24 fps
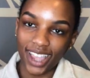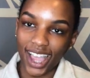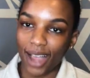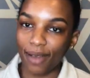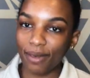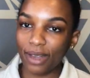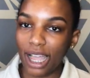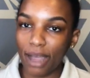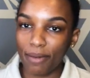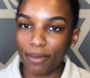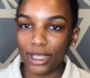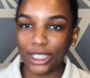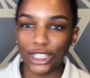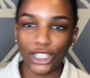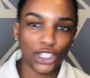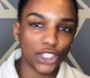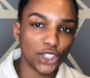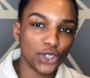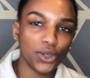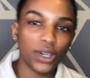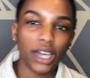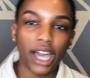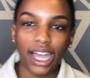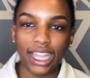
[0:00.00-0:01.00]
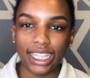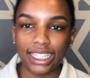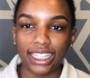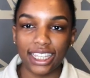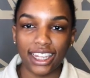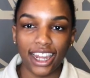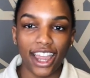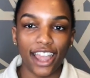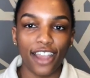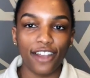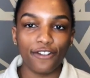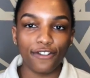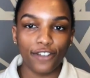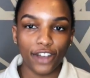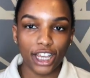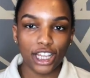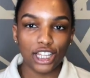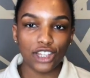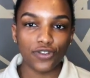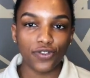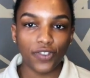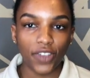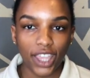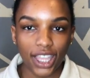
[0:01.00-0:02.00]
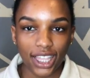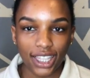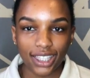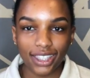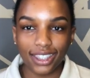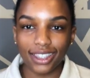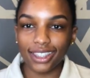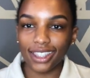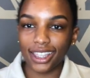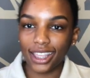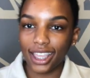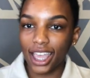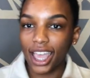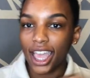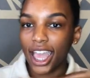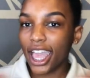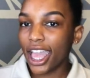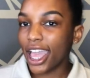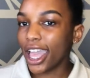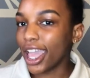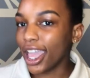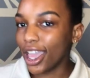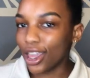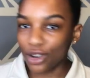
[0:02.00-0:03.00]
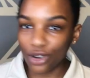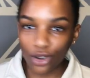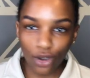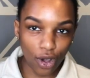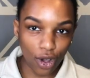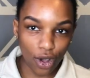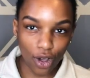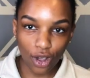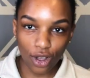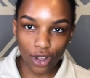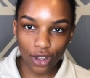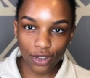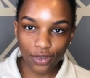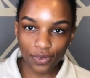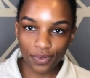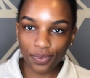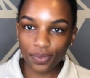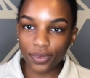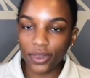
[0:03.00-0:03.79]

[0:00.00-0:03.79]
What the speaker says: I'm coming to you guys today, fresh face and all.